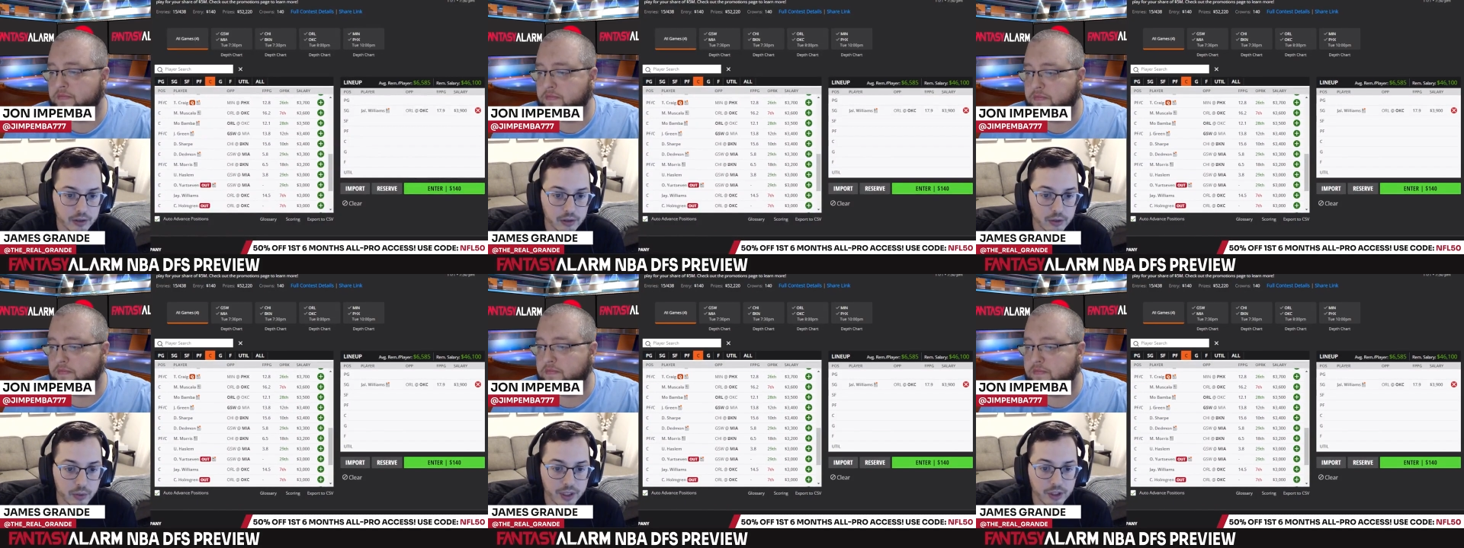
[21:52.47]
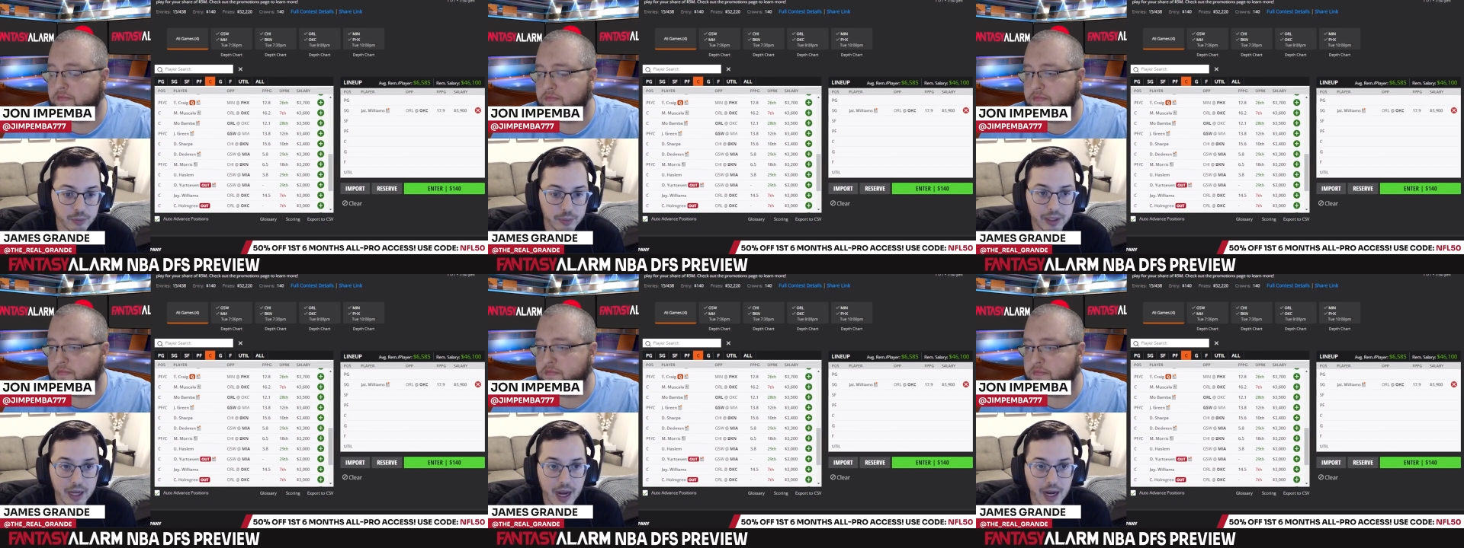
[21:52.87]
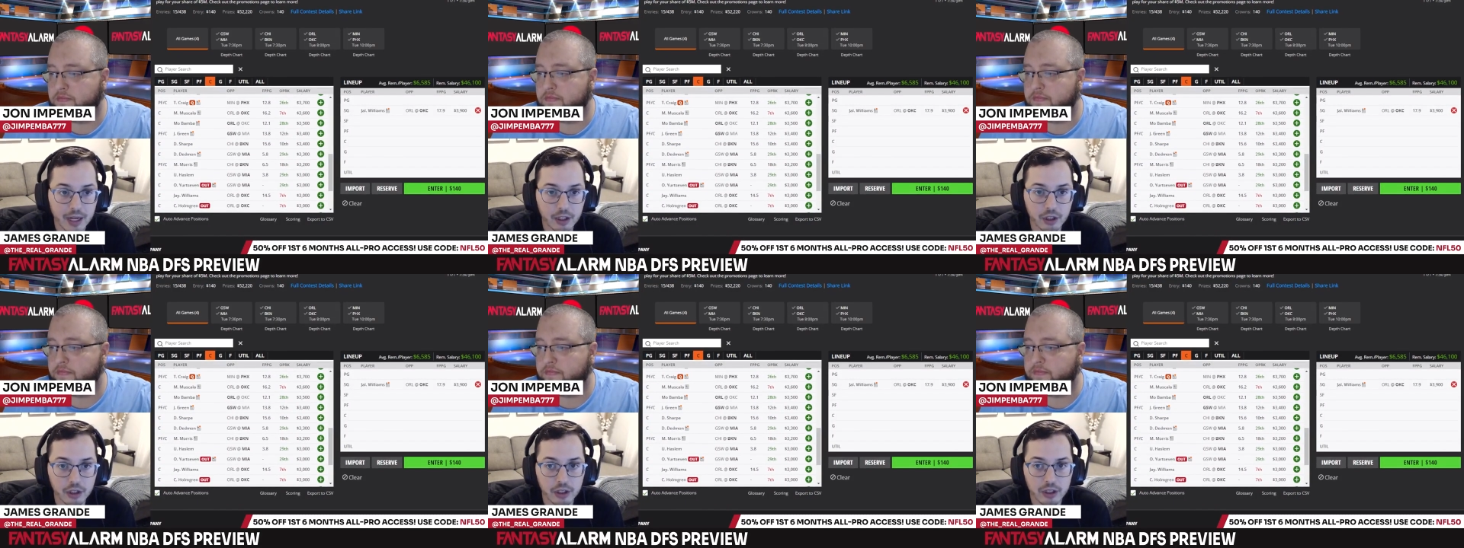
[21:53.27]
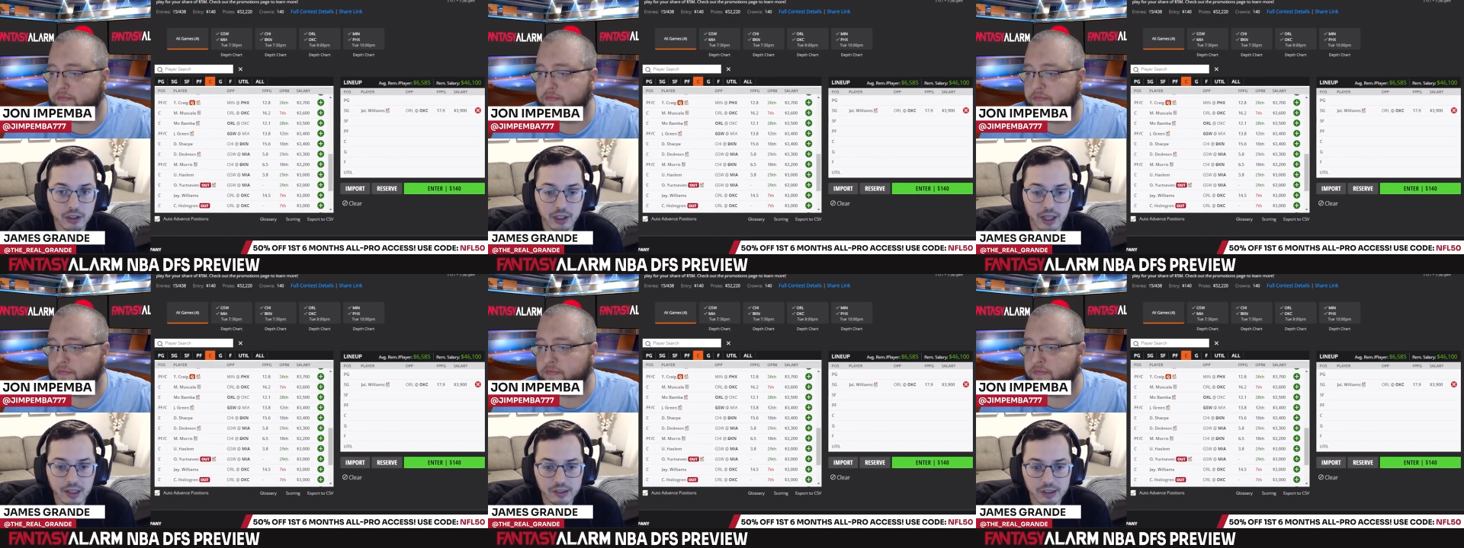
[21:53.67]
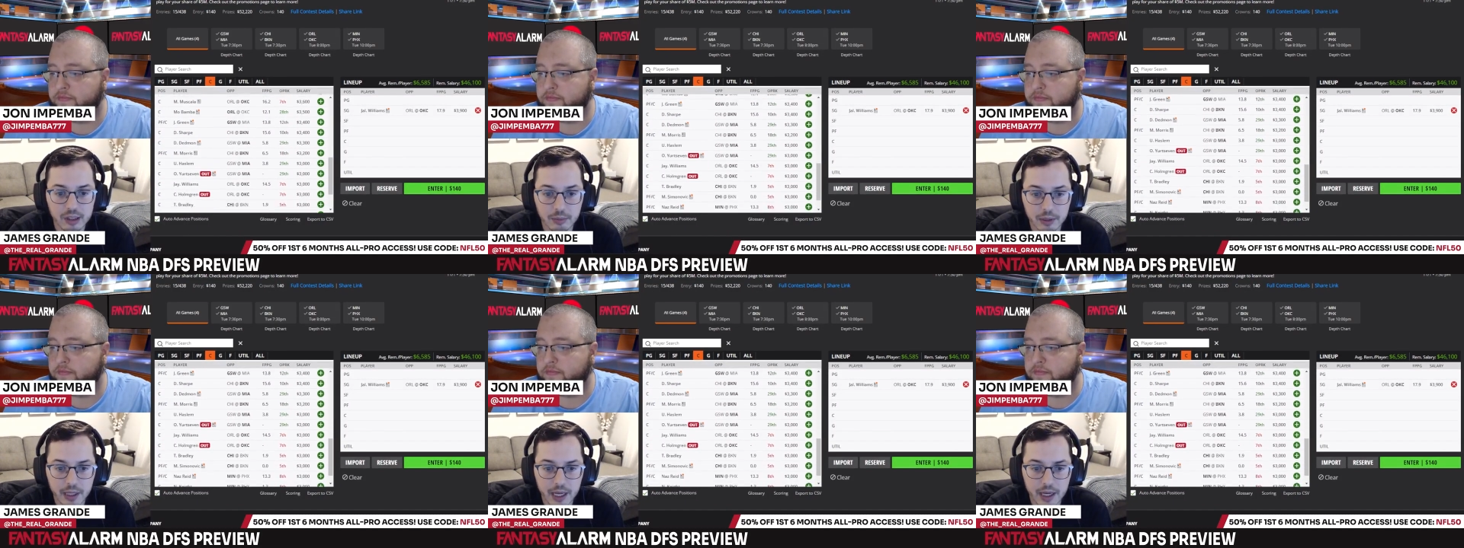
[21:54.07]
Speaker 1: Looney's been kind of good the last
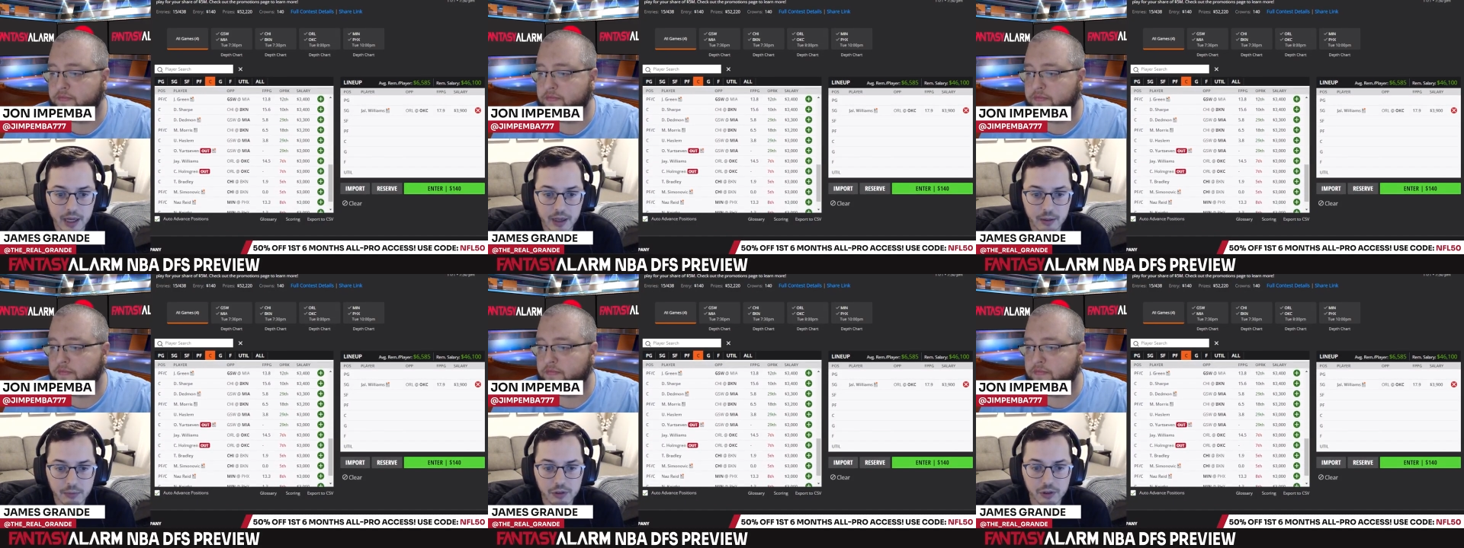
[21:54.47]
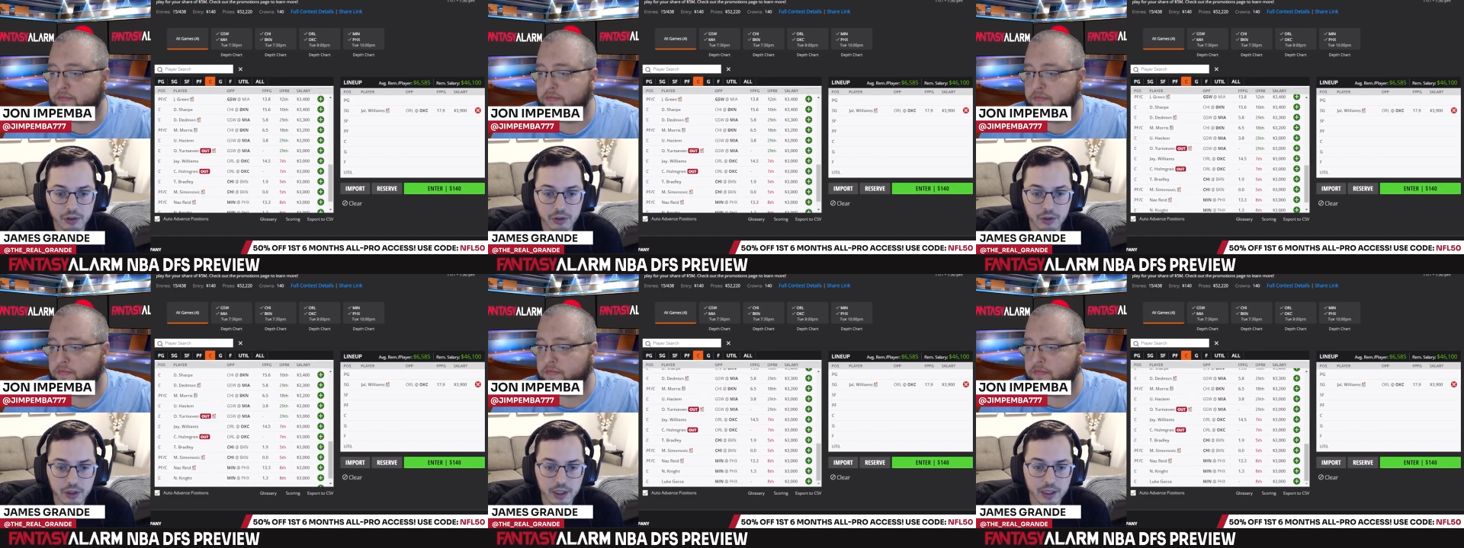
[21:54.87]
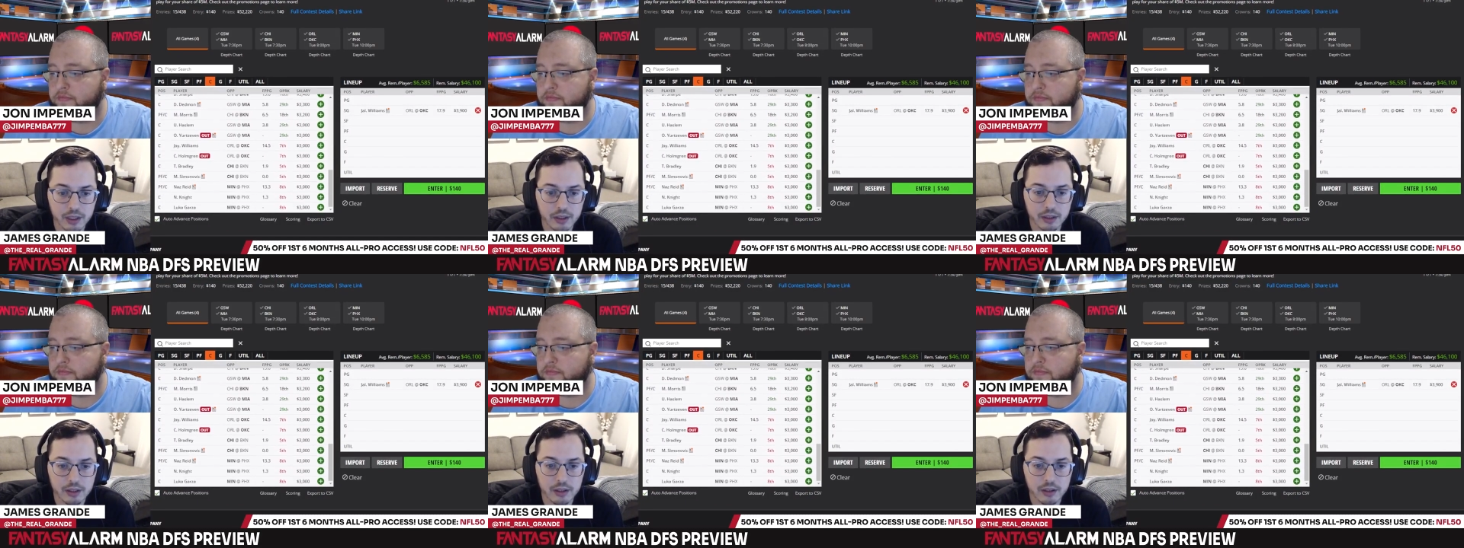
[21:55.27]
couple games, so like,